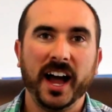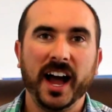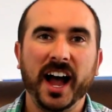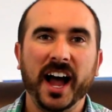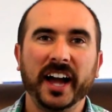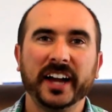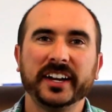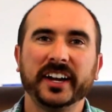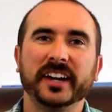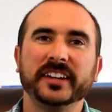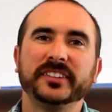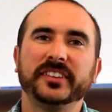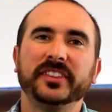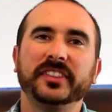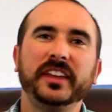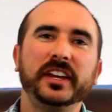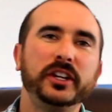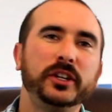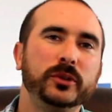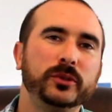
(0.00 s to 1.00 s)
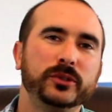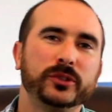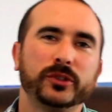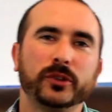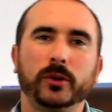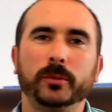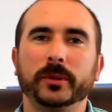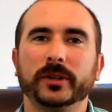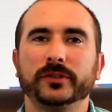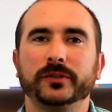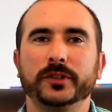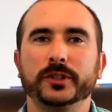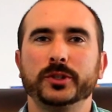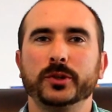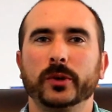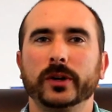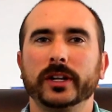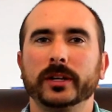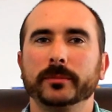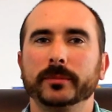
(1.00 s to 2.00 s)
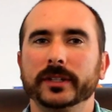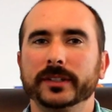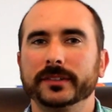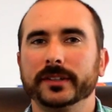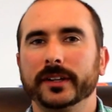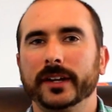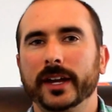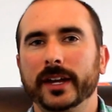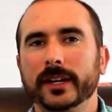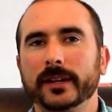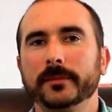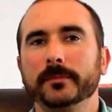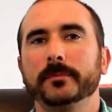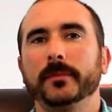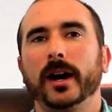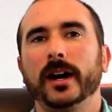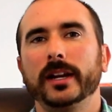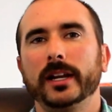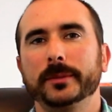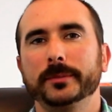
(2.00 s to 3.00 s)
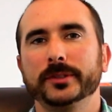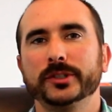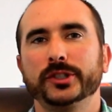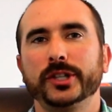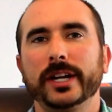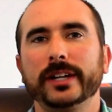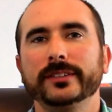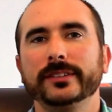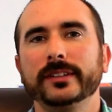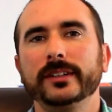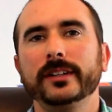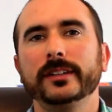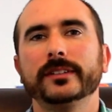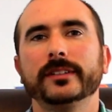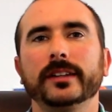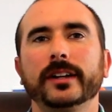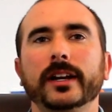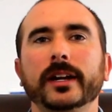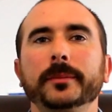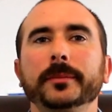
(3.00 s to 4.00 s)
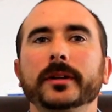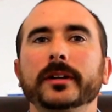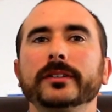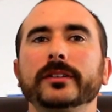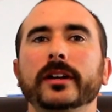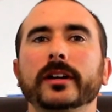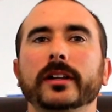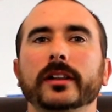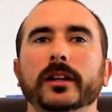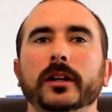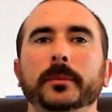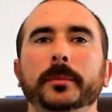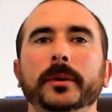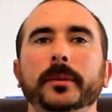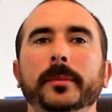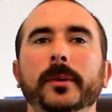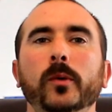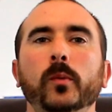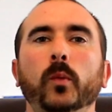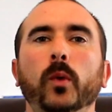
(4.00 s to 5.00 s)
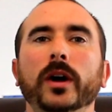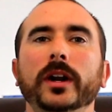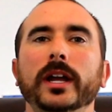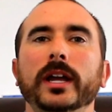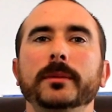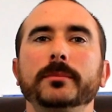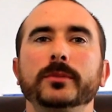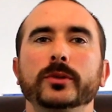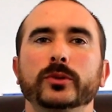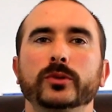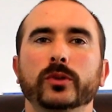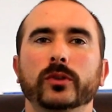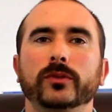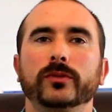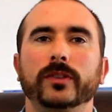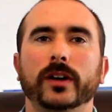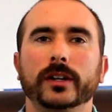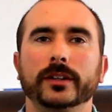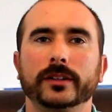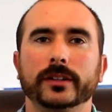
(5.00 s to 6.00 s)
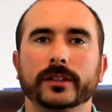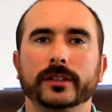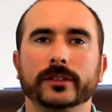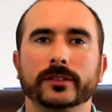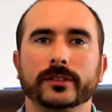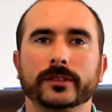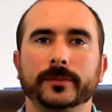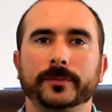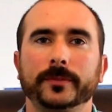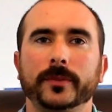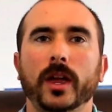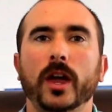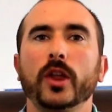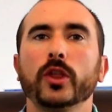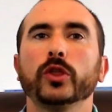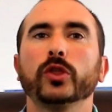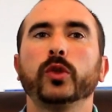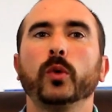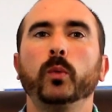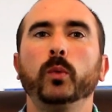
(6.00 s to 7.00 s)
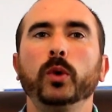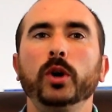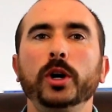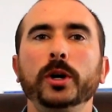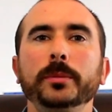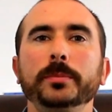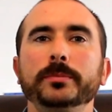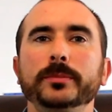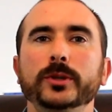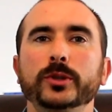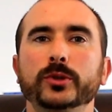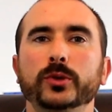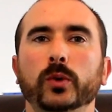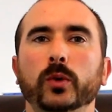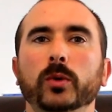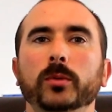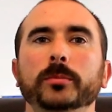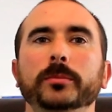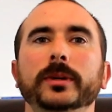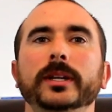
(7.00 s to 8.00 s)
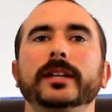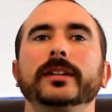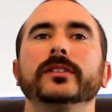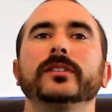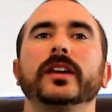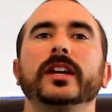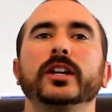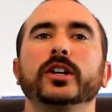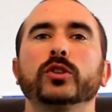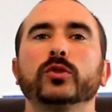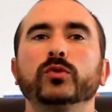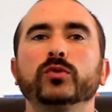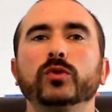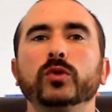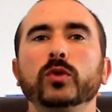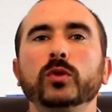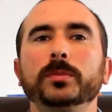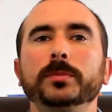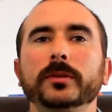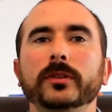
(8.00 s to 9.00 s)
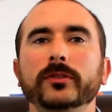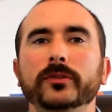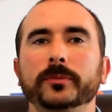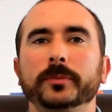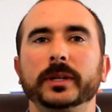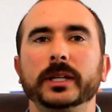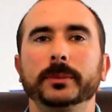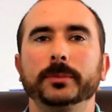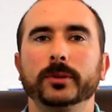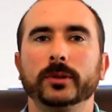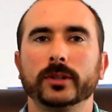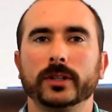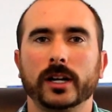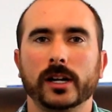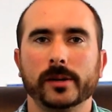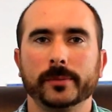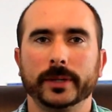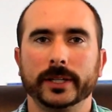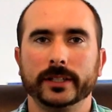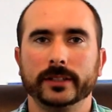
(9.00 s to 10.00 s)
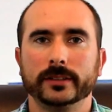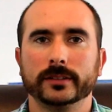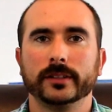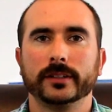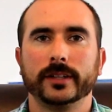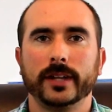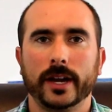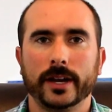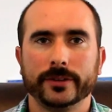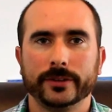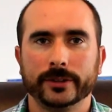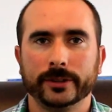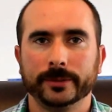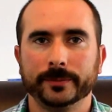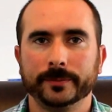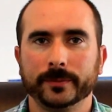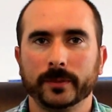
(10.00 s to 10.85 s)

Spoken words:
Hi guys, thank you so much for joining me today. My name is Jason and today I'm going to talk a little bit about what a mutual fund is. The word mutual means a group of people coming together.